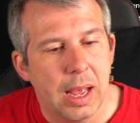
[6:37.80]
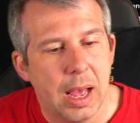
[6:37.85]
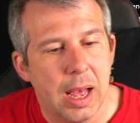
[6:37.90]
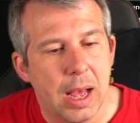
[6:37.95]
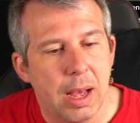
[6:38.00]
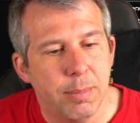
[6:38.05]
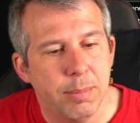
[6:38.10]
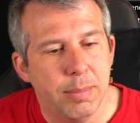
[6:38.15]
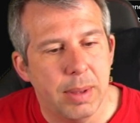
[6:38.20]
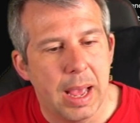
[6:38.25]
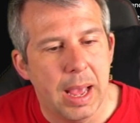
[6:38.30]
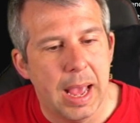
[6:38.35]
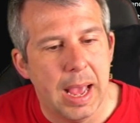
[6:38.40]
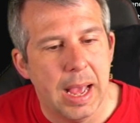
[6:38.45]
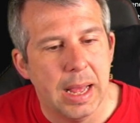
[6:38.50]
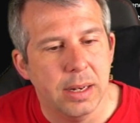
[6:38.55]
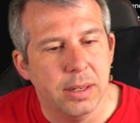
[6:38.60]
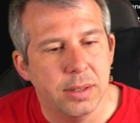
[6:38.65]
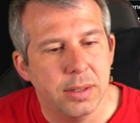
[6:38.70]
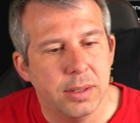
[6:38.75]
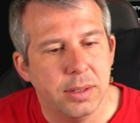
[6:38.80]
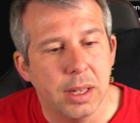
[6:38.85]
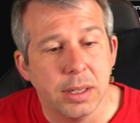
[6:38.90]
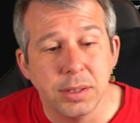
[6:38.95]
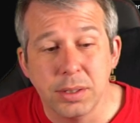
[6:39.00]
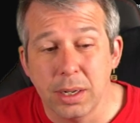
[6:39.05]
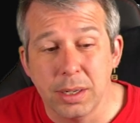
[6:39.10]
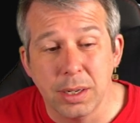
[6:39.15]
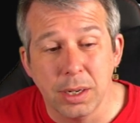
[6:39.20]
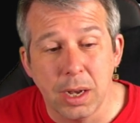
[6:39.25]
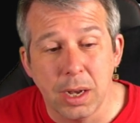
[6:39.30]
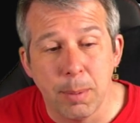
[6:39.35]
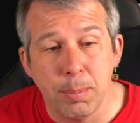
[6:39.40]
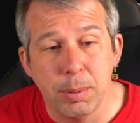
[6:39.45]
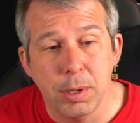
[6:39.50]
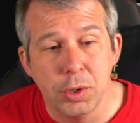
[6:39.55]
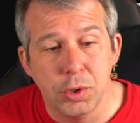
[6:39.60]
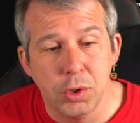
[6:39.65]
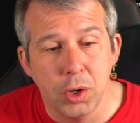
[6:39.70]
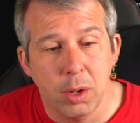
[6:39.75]
and does like a
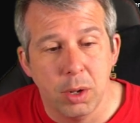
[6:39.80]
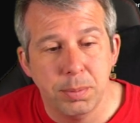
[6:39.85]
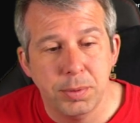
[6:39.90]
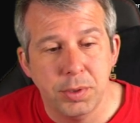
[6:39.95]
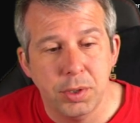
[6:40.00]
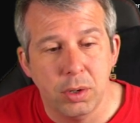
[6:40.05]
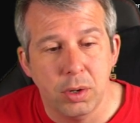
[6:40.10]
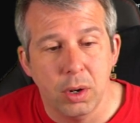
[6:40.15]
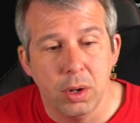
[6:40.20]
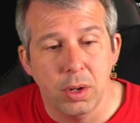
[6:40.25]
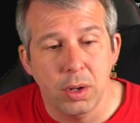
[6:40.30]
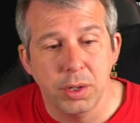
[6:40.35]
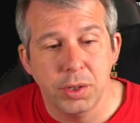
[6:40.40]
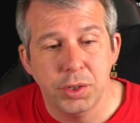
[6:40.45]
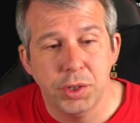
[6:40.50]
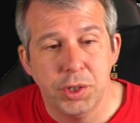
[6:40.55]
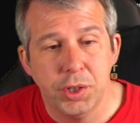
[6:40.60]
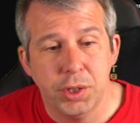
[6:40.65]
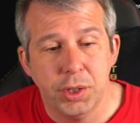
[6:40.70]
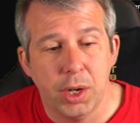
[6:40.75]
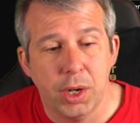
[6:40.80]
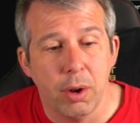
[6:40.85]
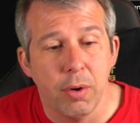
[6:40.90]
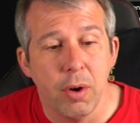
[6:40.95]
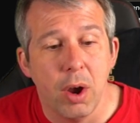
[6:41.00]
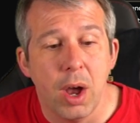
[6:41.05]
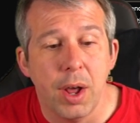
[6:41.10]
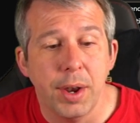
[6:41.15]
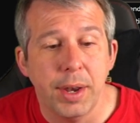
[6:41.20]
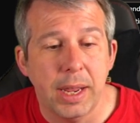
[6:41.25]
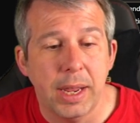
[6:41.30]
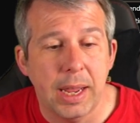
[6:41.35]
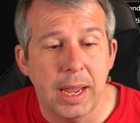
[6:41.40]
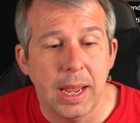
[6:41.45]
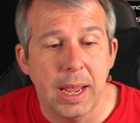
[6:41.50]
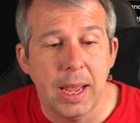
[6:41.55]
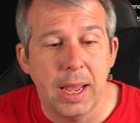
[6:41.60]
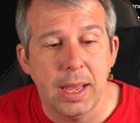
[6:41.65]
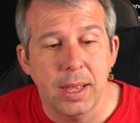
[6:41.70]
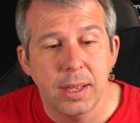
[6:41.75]
couple of jobs, you've got Garana
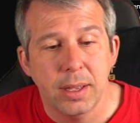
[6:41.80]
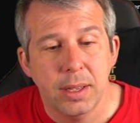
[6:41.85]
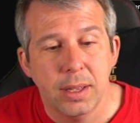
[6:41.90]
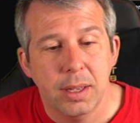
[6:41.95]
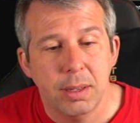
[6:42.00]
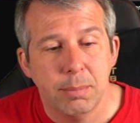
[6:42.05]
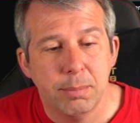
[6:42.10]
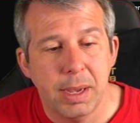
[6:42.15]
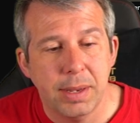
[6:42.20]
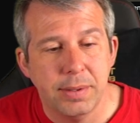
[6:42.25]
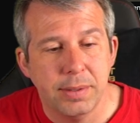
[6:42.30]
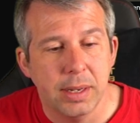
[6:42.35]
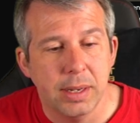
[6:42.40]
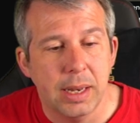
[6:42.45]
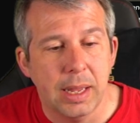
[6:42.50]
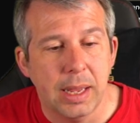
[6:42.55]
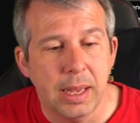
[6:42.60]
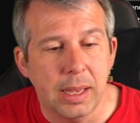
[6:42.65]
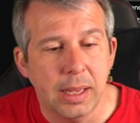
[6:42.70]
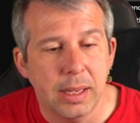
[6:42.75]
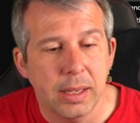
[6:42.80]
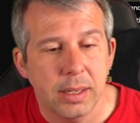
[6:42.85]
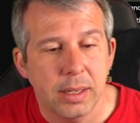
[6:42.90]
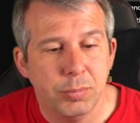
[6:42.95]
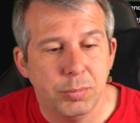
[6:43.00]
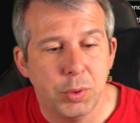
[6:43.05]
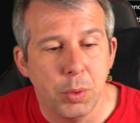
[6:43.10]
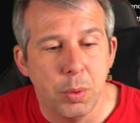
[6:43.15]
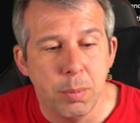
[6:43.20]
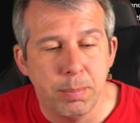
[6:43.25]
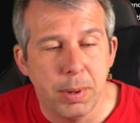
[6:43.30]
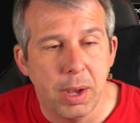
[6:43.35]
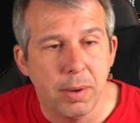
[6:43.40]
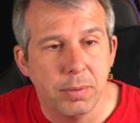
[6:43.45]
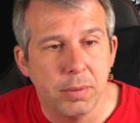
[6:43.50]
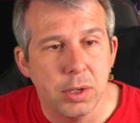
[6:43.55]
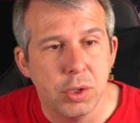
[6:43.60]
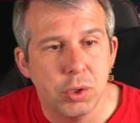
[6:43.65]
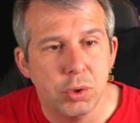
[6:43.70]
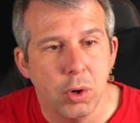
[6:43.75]
here, basically doing
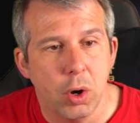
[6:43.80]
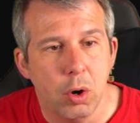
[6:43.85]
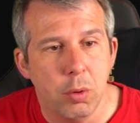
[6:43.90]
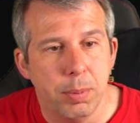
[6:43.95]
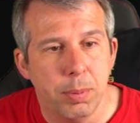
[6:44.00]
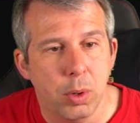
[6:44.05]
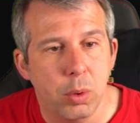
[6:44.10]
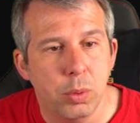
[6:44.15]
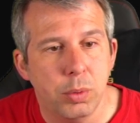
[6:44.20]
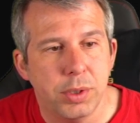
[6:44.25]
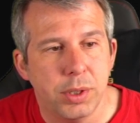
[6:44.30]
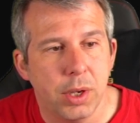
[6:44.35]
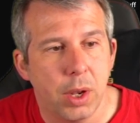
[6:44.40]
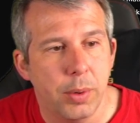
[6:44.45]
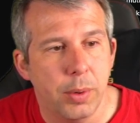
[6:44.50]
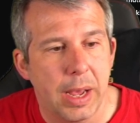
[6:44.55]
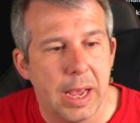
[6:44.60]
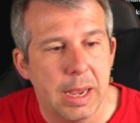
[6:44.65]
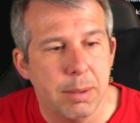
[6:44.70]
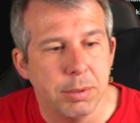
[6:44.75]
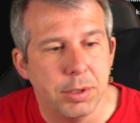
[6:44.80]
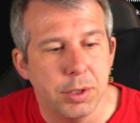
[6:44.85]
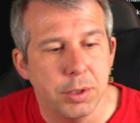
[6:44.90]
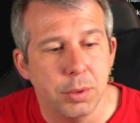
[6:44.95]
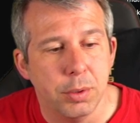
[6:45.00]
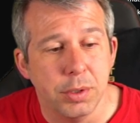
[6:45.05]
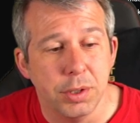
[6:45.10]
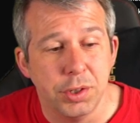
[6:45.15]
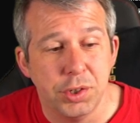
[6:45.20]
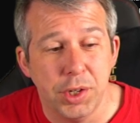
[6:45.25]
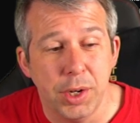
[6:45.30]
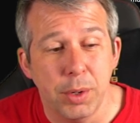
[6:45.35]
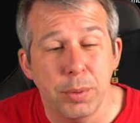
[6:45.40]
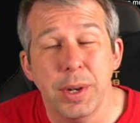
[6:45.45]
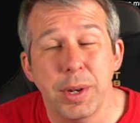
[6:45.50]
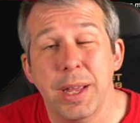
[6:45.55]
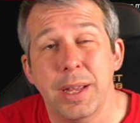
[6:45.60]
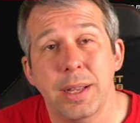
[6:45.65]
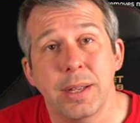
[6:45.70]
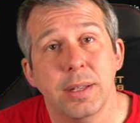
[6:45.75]
buff control, but also able to do the
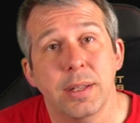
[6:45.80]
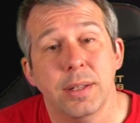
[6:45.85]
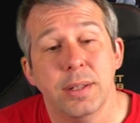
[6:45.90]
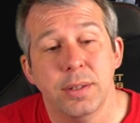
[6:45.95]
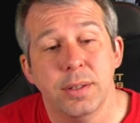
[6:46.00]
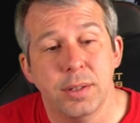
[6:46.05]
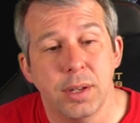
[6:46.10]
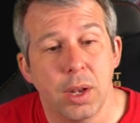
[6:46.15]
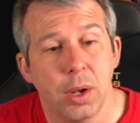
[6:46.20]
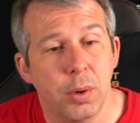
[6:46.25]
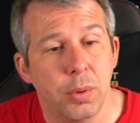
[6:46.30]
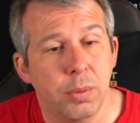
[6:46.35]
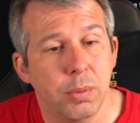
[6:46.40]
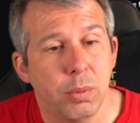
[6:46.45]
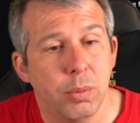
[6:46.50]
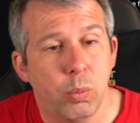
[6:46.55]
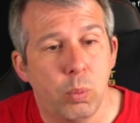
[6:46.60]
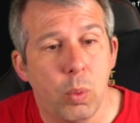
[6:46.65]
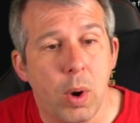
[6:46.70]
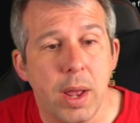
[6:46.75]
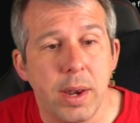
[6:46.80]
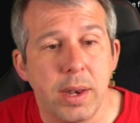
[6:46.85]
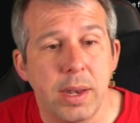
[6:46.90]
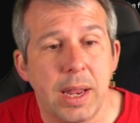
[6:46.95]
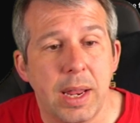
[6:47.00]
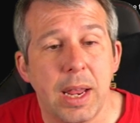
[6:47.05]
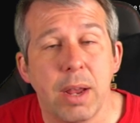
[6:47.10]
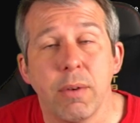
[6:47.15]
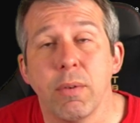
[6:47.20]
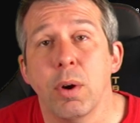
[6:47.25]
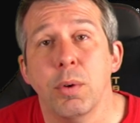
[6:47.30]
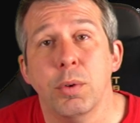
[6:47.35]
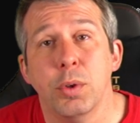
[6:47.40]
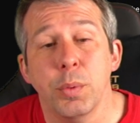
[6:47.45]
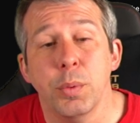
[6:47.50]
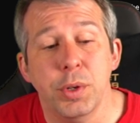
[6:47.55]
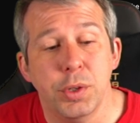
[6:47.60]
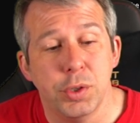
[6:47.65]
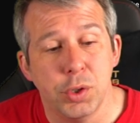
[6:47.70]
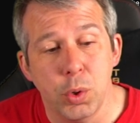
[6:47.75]
shielding. So one hero
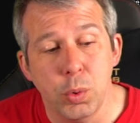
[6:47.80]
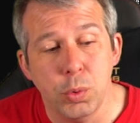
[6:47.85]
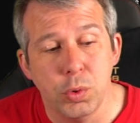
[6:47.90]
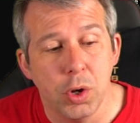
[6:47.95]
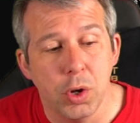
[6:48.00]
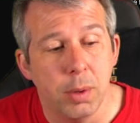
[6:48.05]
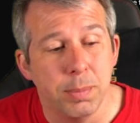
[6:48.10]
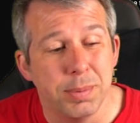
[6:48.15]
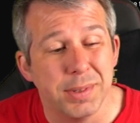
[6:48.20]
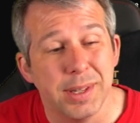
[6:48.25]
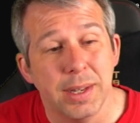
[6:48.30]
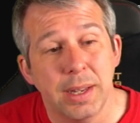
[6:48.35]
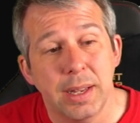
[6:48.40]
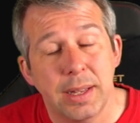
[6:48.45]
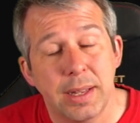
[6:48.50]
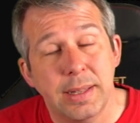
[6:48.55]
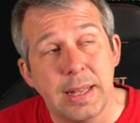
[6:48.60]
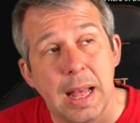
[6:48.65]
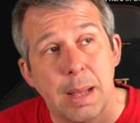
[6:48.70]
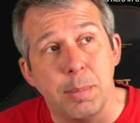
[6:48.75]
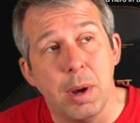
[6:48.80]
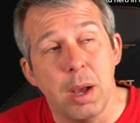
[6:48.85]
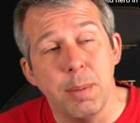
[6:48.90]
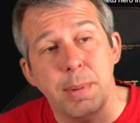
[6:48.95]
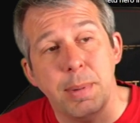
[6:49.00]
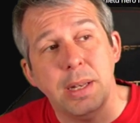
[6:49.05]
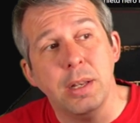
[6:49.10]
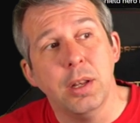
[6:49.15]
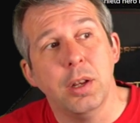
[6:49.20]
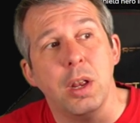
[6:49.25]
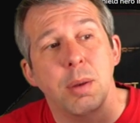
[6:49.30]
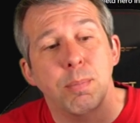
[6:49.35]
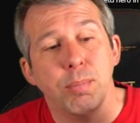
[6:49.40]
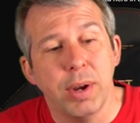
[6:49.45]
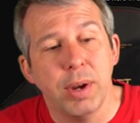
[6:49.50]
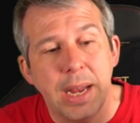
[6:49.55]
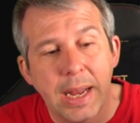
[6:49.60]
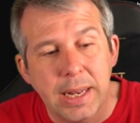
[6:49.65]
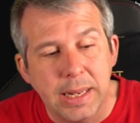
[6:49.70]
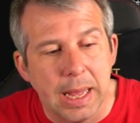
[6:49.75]
doing two jobs. That might mean that you can
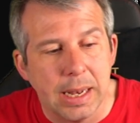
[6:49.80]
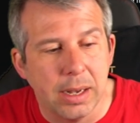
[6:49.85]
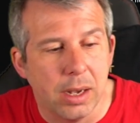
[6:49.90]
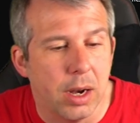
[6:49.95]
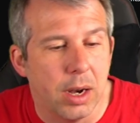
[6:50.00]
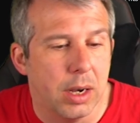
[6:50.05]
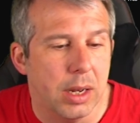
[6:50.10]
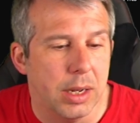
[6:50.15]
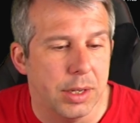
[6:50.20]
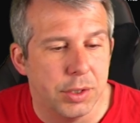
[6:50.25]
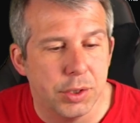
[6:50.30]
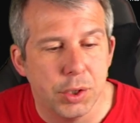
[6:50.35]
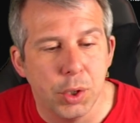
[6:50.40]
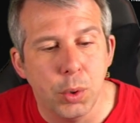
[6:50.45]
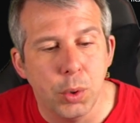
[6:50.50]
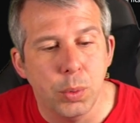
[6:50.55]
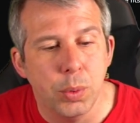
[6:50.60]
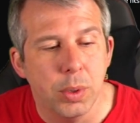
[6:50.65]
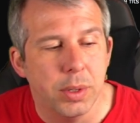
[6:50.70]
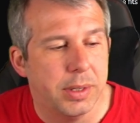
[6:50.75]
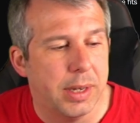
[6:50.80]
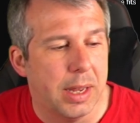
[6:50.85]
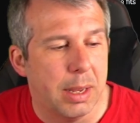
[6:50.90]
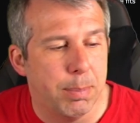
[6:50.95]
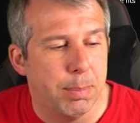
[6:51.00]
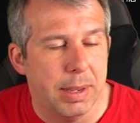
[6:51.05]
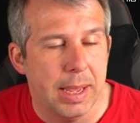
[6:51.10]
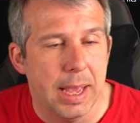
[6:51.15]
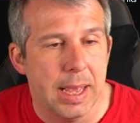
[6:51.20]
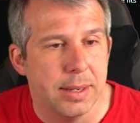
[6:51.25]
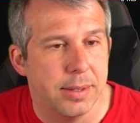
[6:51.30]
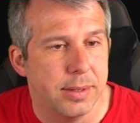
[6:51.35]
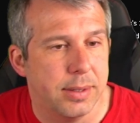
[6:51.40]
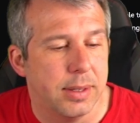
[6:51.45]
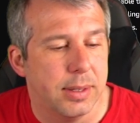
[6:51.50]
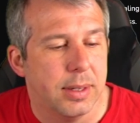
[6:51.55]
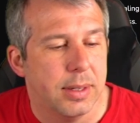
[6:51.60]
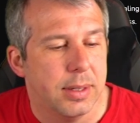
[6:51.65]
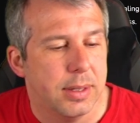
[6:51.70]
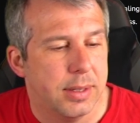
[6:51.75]
bring in that kind of like 2
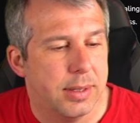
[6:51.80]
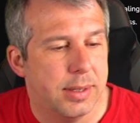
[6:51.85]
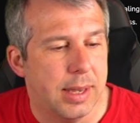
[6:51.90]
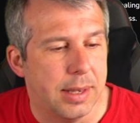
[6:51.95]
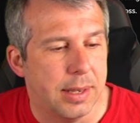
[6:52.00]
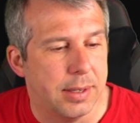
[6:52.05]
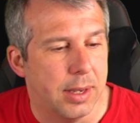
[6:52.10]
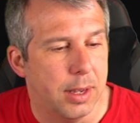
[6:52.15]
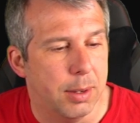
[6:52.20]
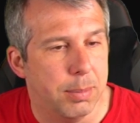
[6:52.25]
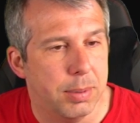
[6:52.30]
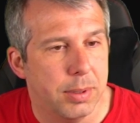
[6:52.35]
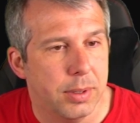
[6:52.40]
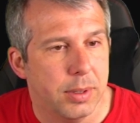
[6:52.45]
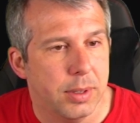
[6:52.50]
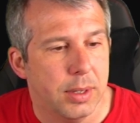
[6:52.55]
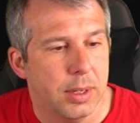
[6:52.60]
DPS setup.